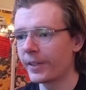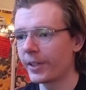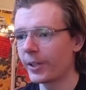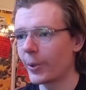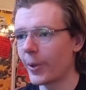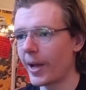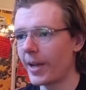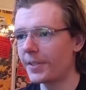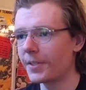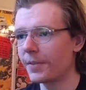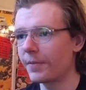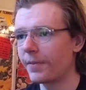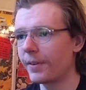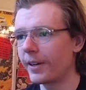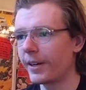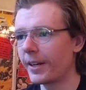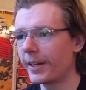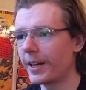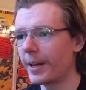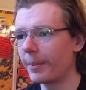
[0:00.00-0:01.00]

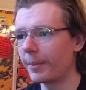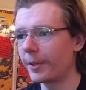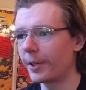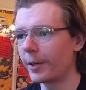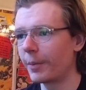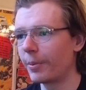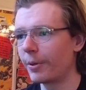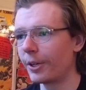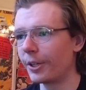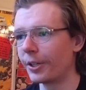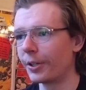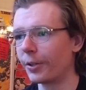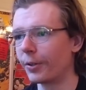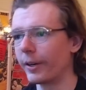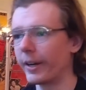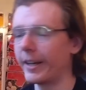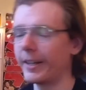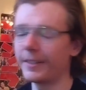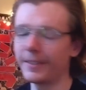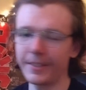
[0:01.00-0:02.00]
Classified, I'm gonna put in
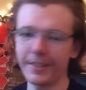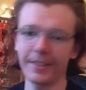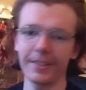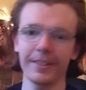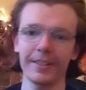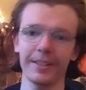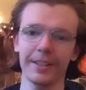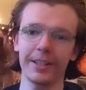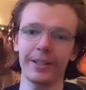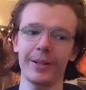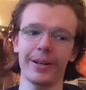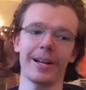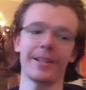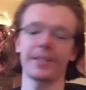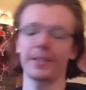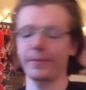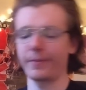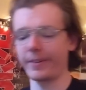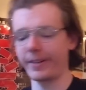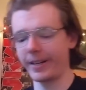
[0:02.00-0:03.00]
great.
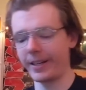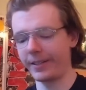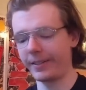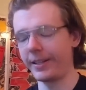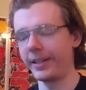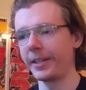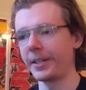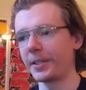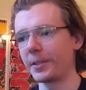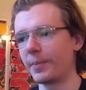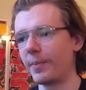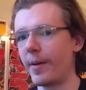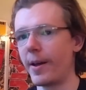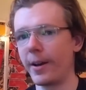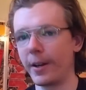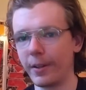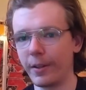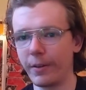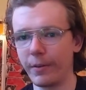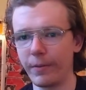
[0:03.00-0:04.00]
Classified, I think, is
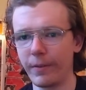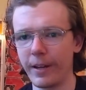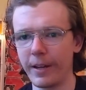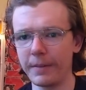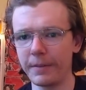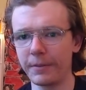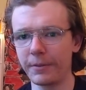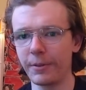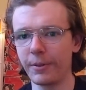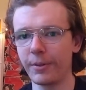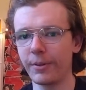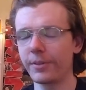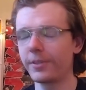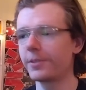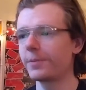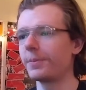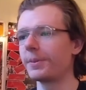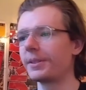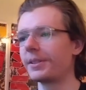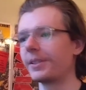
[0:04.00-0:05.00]
better than 5, of
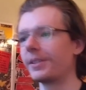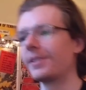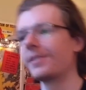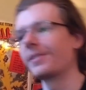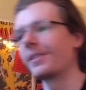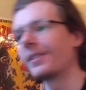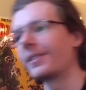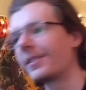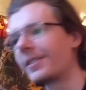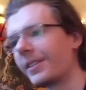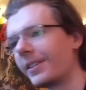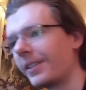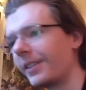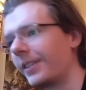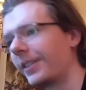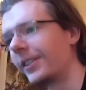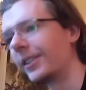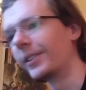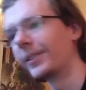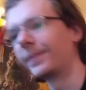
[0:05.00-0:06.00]
course, because it's
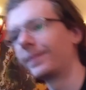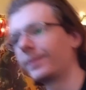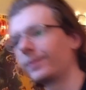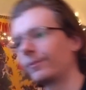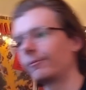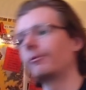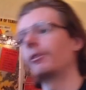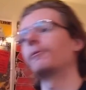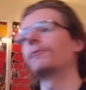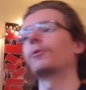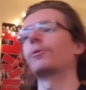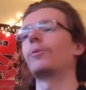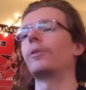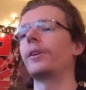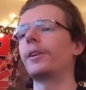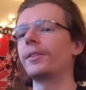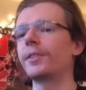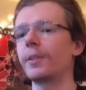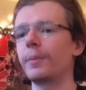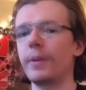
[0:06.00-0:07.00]
well, for
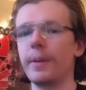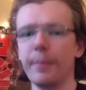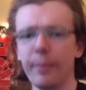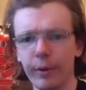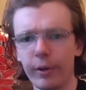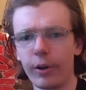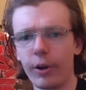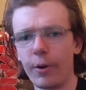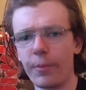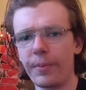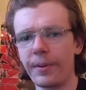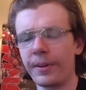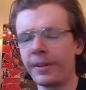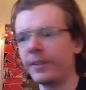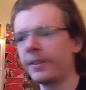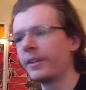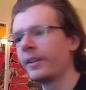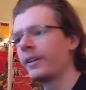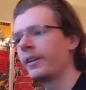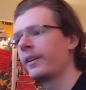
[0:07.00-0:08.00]
one, it's a bit more
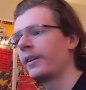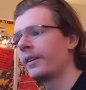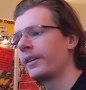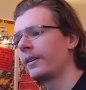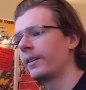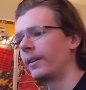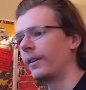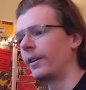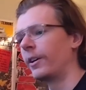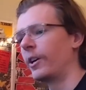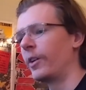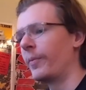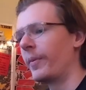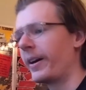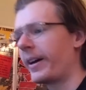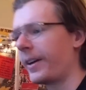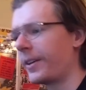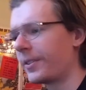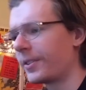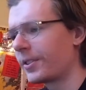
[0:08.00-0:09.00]
open.
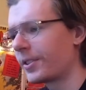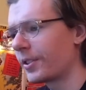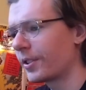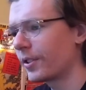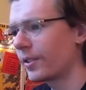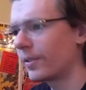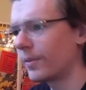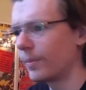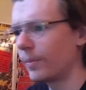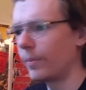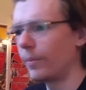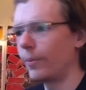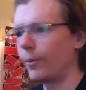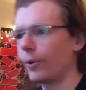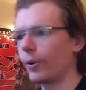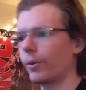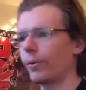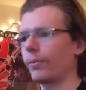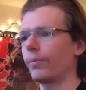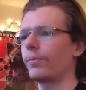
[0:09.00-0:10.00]
Has
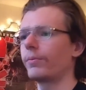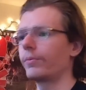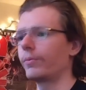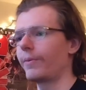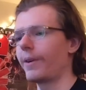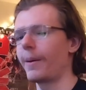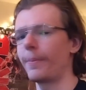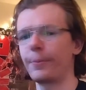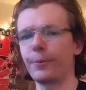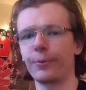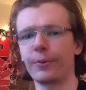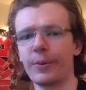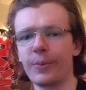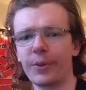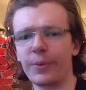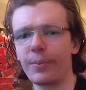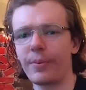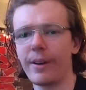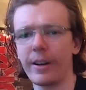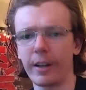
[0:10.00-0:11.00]
more weaponry
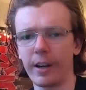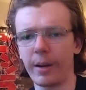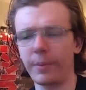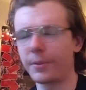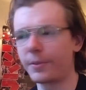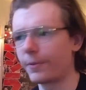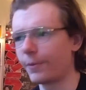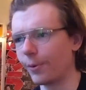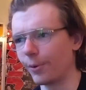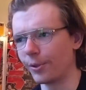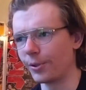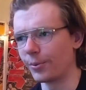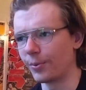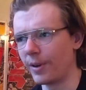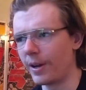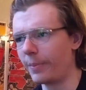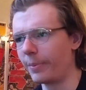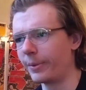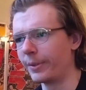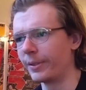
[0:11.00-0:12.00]
with Black Ops 4's
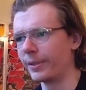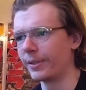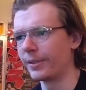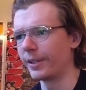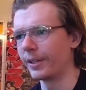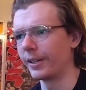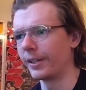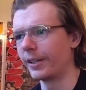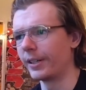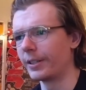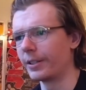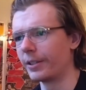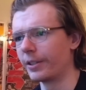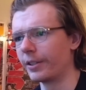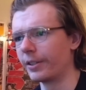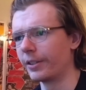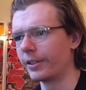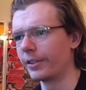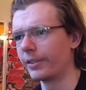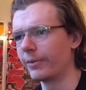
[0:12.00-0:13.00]
weapons.
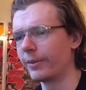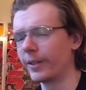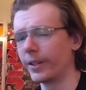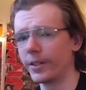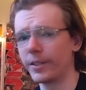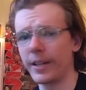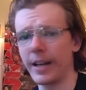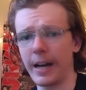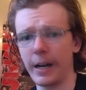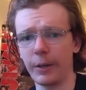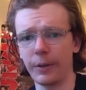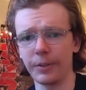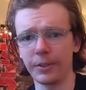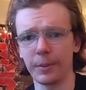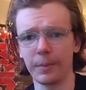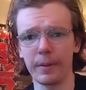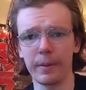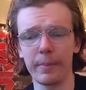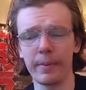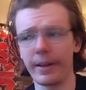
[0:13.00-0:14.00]
The Winter's Howl
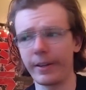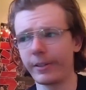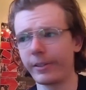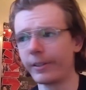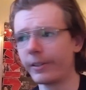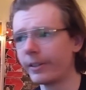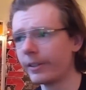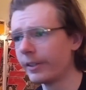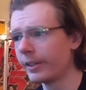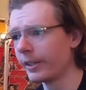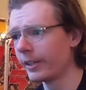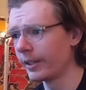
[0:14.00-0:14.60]
is a bit better,